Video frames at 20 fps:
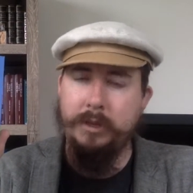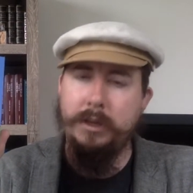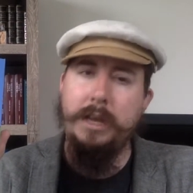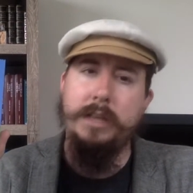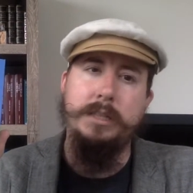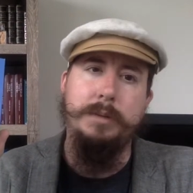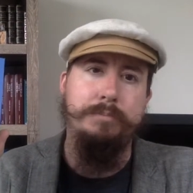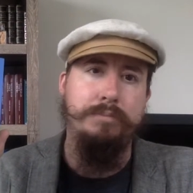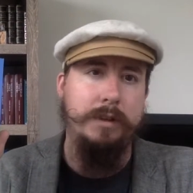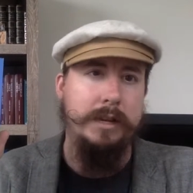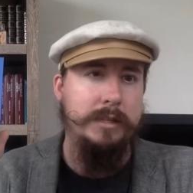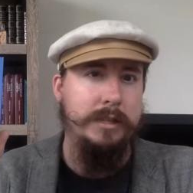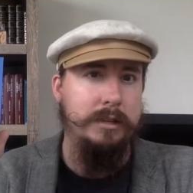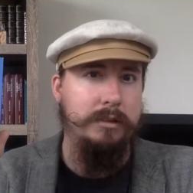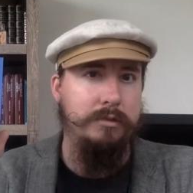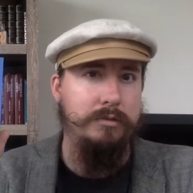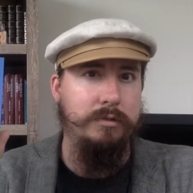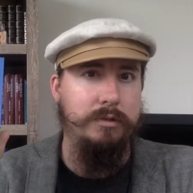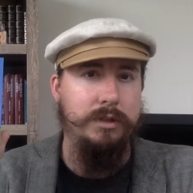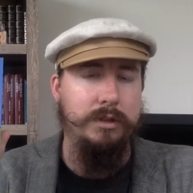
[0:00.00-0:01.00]
It's a
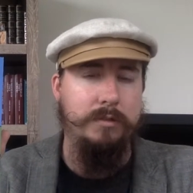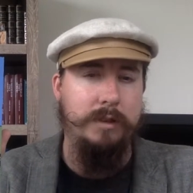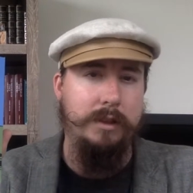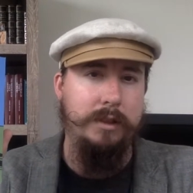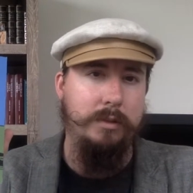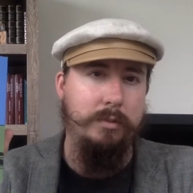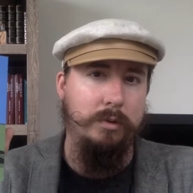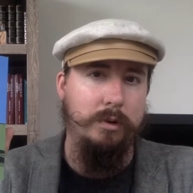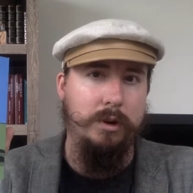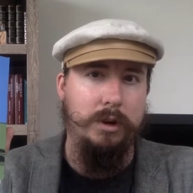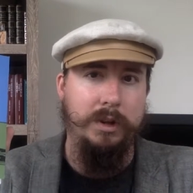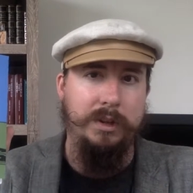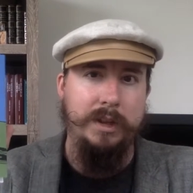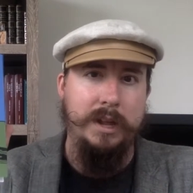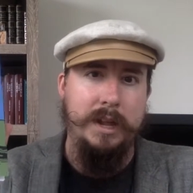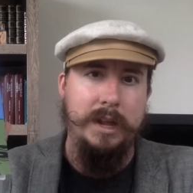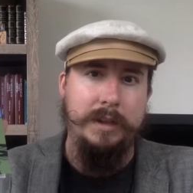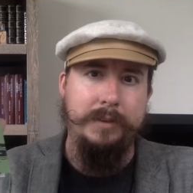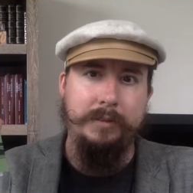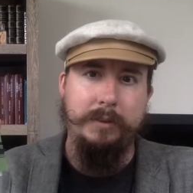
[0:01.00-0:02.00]
pleasant cruise around the world
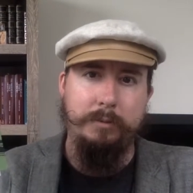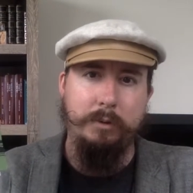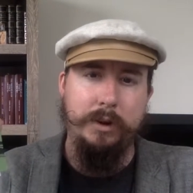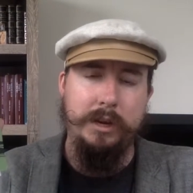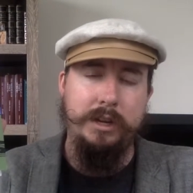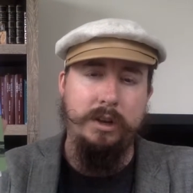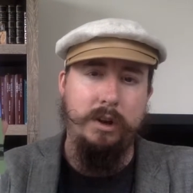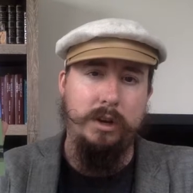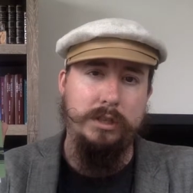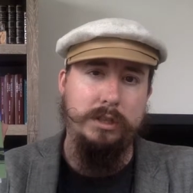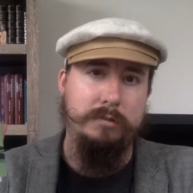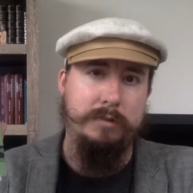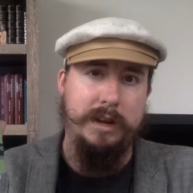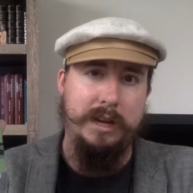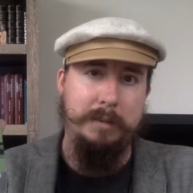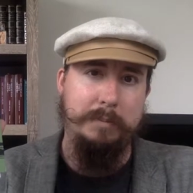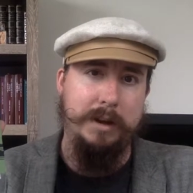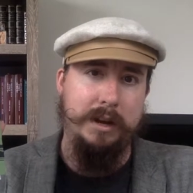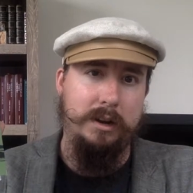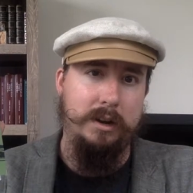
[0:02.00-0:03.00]
where he talks a
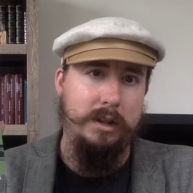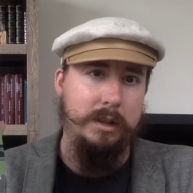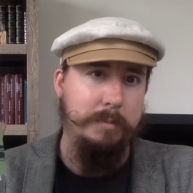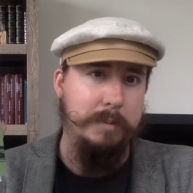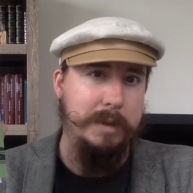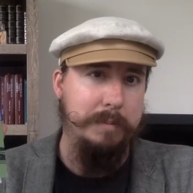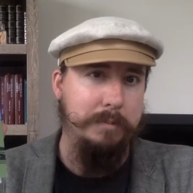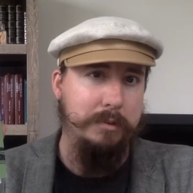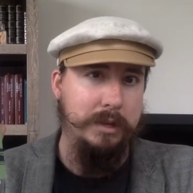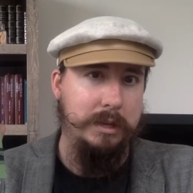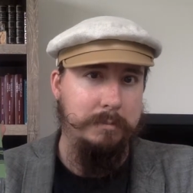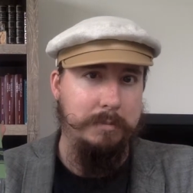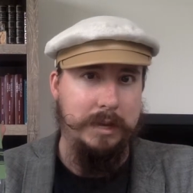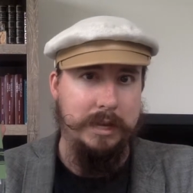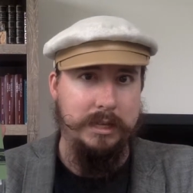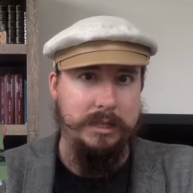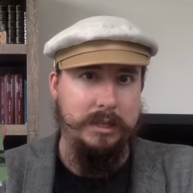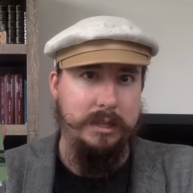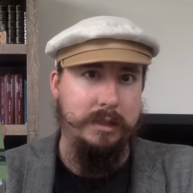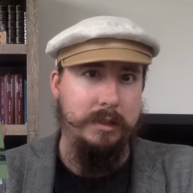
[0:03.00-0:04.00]
lot about all the people he
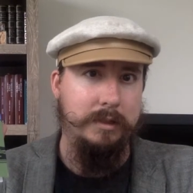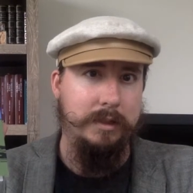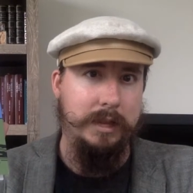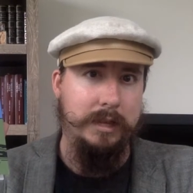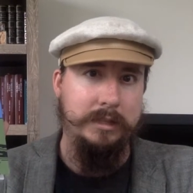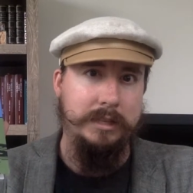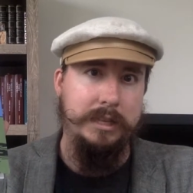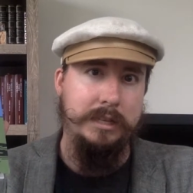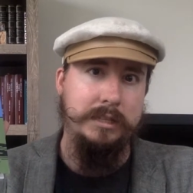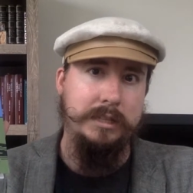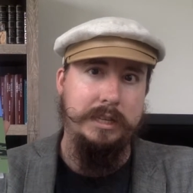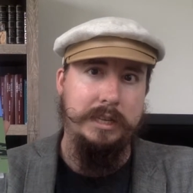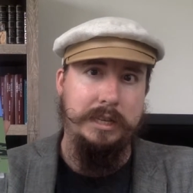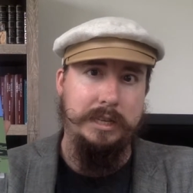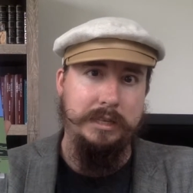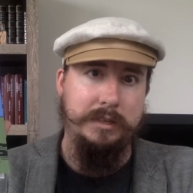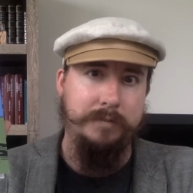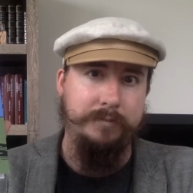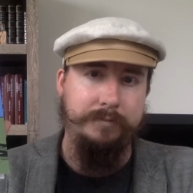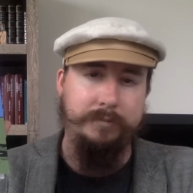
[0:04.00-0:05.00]
meets and the things he
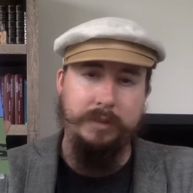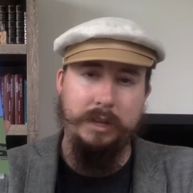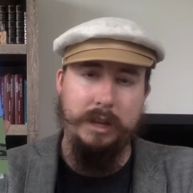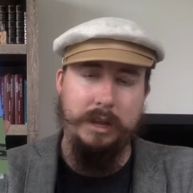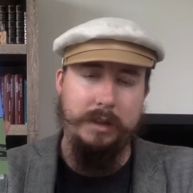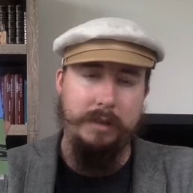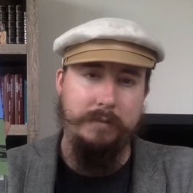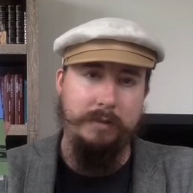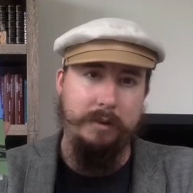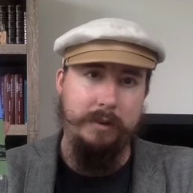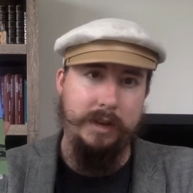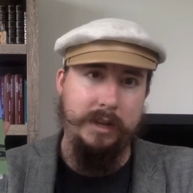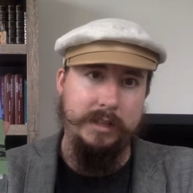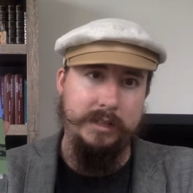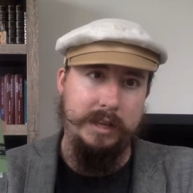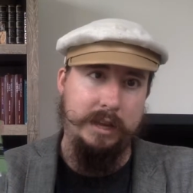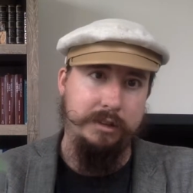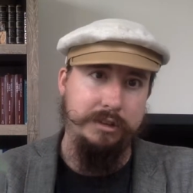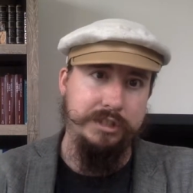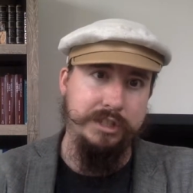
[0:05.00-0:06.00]
sees and the various
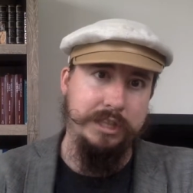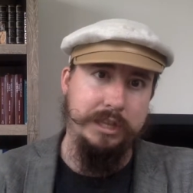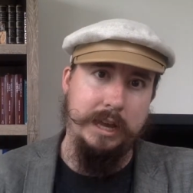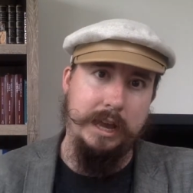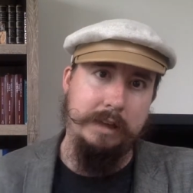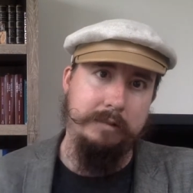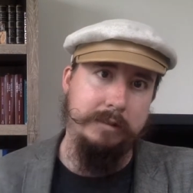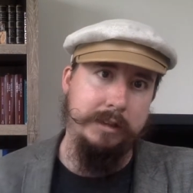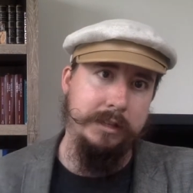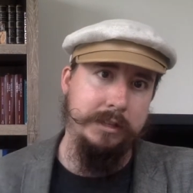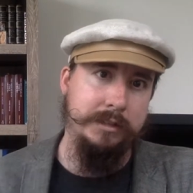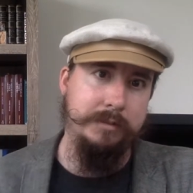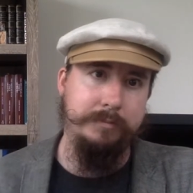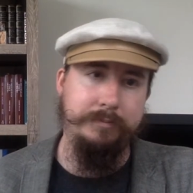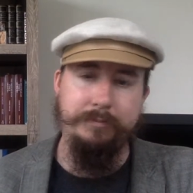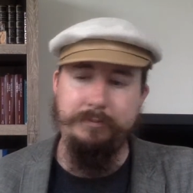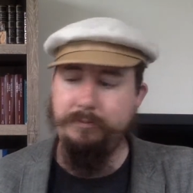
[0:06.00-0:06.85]
South Sea Islands.